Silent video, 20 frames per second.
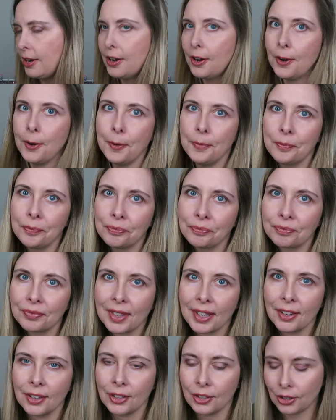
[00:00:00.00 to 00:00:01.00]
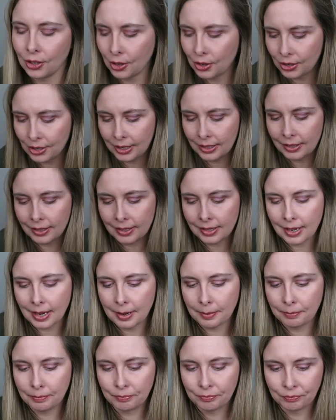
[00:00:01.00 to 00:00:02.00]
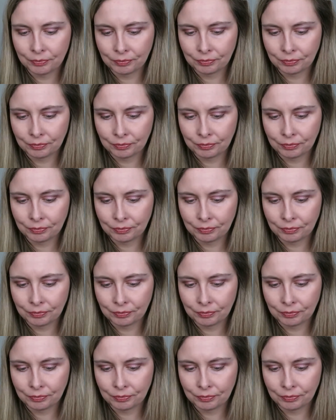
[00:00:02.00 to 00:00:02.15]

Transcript: here, so let's see.